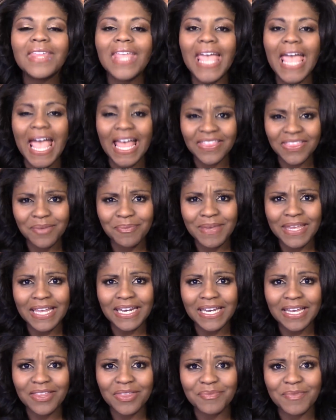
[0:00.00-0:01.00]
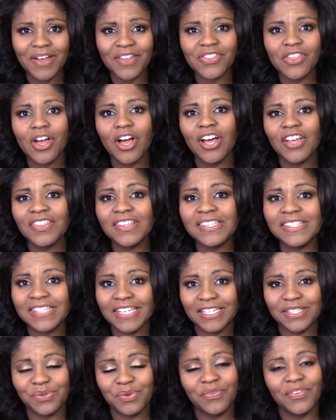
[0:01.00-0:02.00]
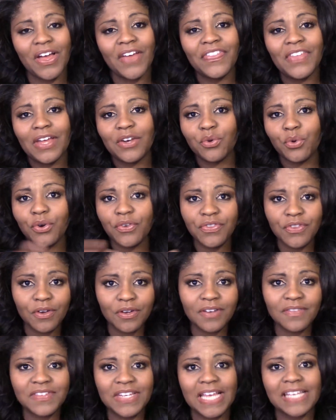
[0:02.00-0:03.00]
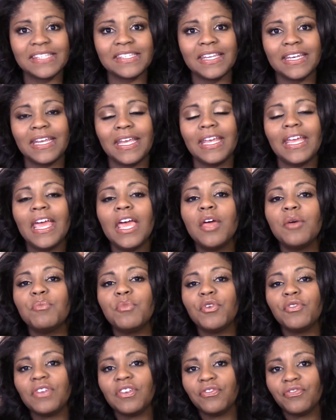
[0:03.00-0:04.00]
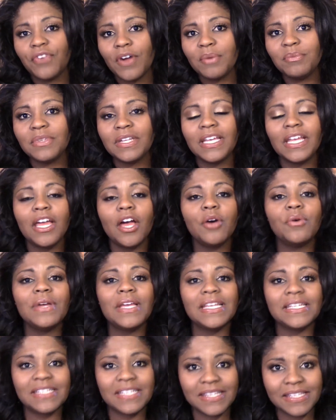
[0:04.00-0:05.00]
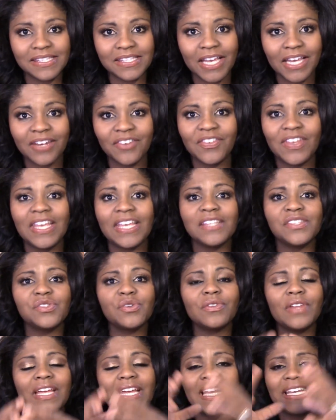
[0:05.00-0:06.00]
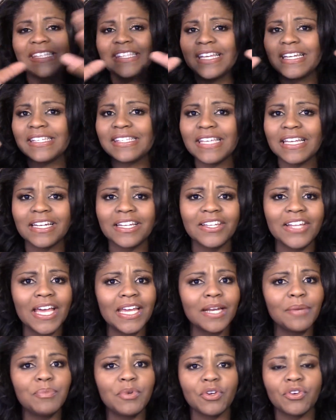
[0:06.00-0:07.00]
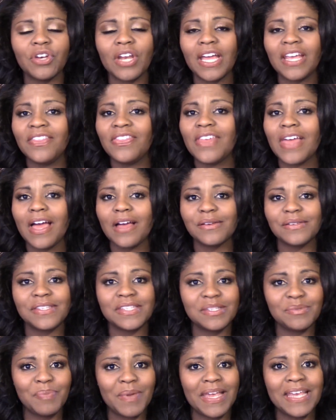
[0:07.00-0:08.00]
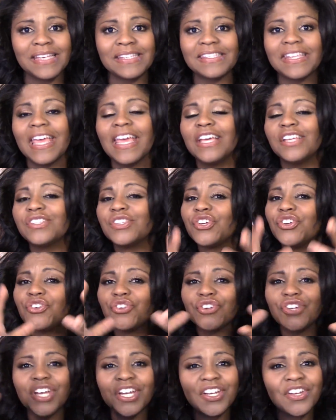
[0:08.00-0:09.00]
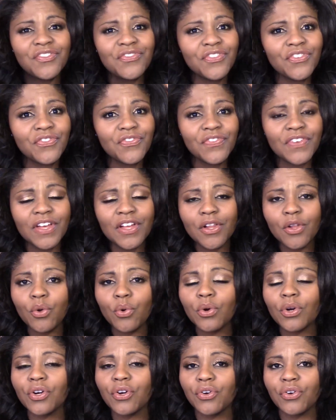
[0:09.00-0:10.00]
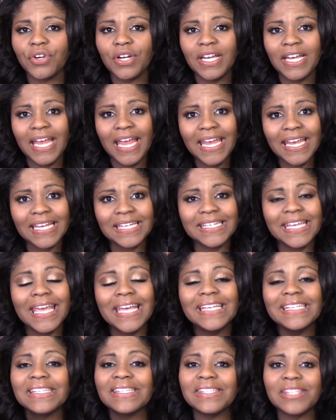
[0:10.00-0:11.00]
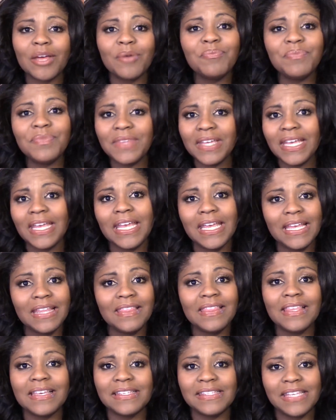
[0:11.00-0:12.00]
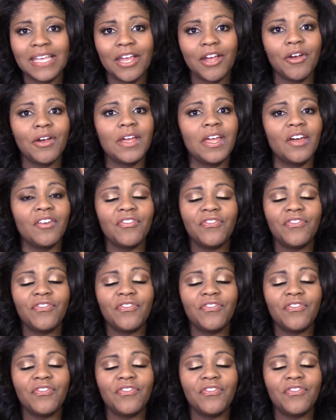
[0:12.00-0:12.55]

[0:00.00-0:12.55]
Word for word: At the beginning of the month, on the sixth, we've got that North Node of Destiny moving from Leo into the sign of Cancer. Like I said, it's going to light up your ninth house space, so you're going to fulfill or create something in this area.